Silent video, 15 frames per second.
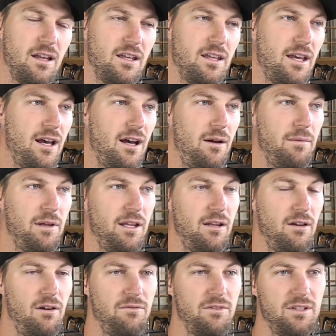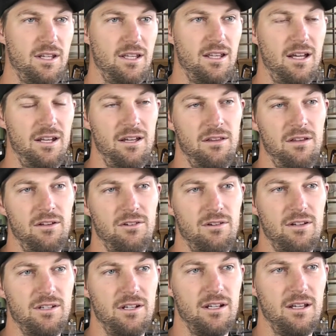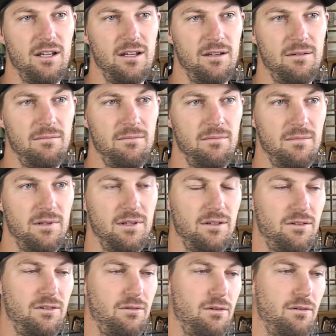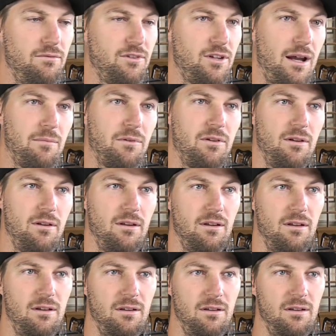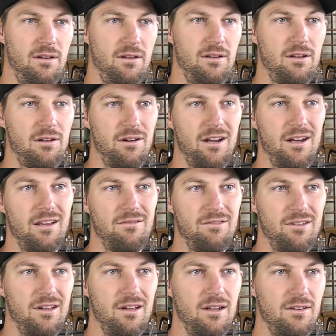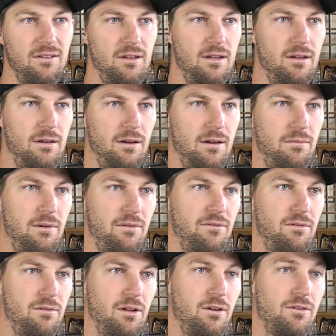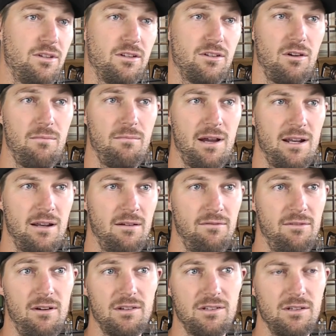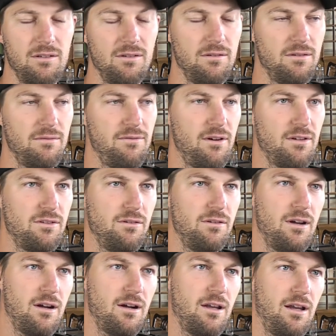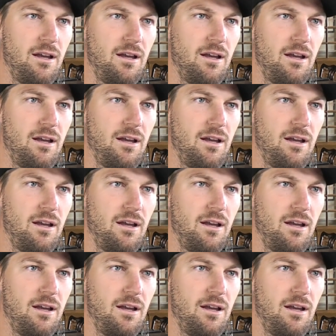Yeah, I mean, obviously another tragic sort of chapter in the cricketing fraternity with losing Tom Maynard far too young.